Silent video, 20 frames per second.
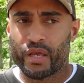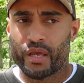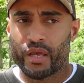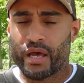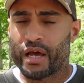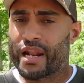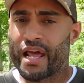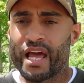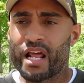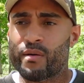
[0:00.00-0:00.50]

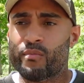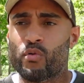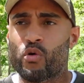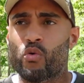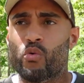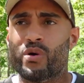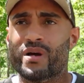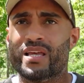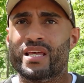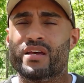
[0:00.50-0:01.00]
An animal
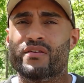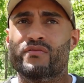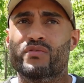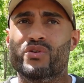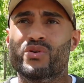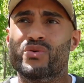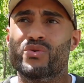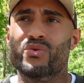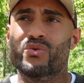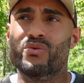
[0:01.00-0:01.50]
will give
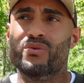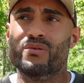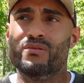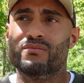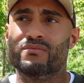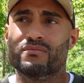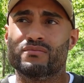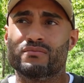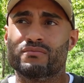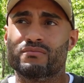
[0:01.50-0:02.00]
you
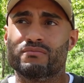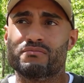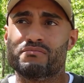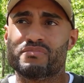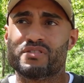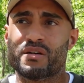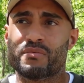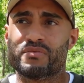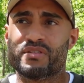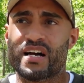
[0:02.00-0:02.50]

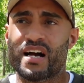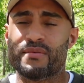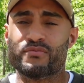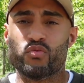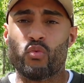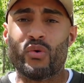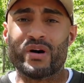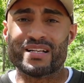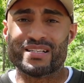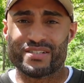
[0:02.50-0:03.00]
sometimes
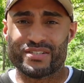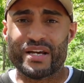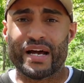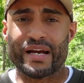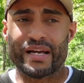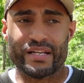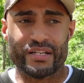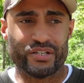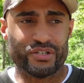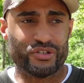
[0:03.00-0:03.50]
1
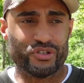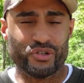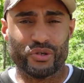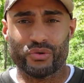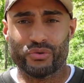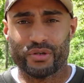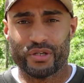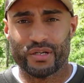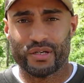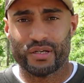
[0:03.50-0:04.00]
second to
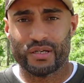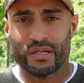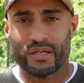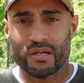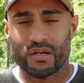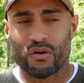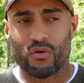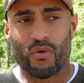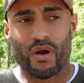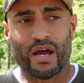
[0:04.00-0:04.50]
shoot,
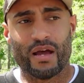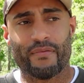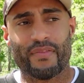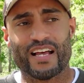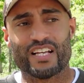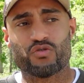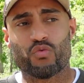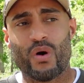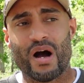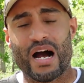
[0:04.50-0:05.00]
right?
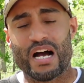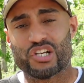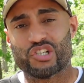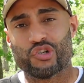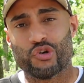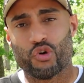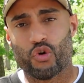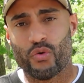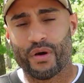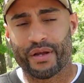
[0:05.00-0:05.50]
That's why I
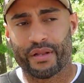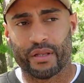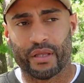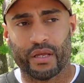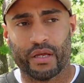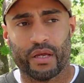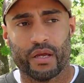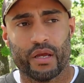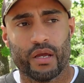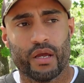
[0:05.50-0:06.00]
shoot quickly.
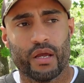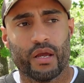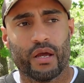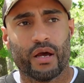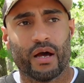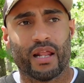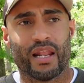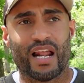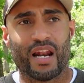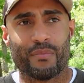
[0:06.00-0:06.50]

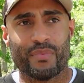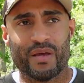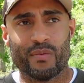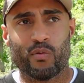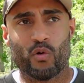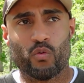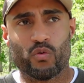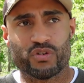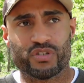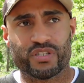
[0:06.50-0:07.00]
A lot of
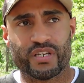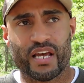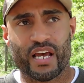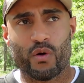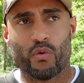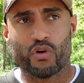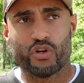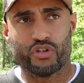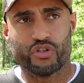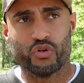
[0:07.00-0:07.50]
people will say,
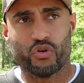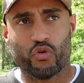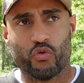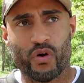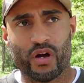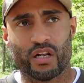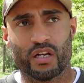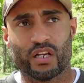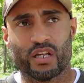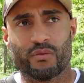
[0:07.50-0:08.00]
well, you shoot
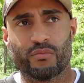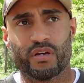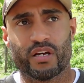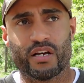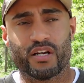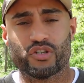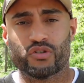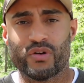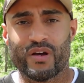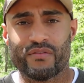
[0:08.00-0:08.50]
quickly
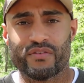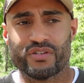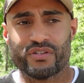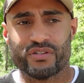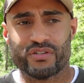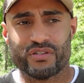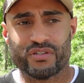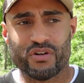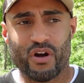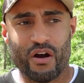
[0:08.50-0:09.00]
because you have
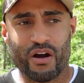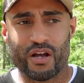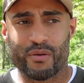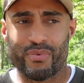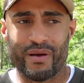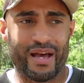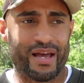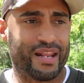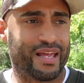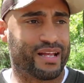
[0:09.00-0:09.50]
target
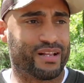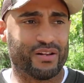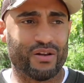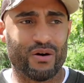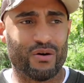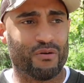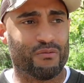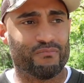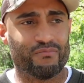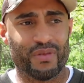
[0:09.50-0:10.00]
panic.
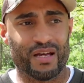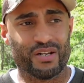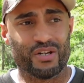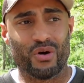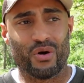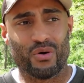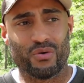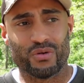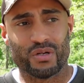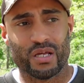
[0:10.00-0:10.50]
No, I
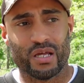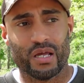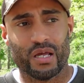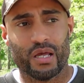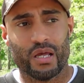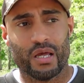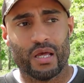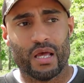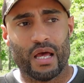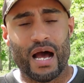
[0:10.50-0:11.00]
don't.
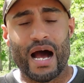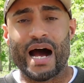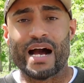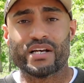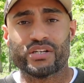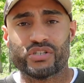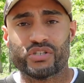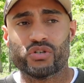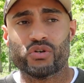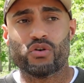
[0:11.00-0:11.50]

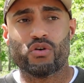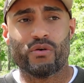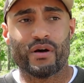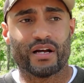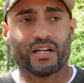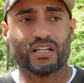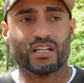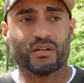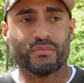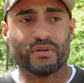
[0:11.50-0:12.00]
I shoot
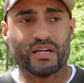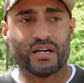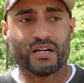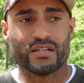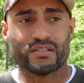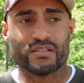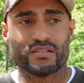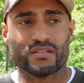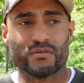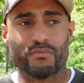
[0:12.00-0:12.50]
quickly
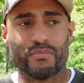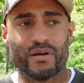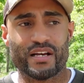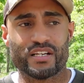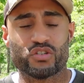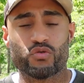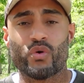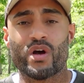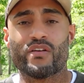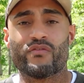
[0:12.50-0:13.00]
because it's the
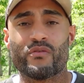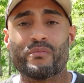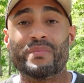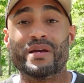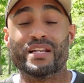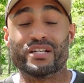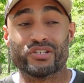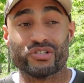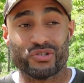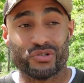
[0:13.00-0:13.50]
best way for me
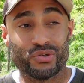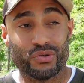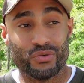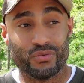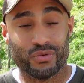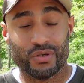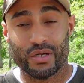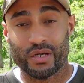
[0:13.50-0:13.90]
to shoot.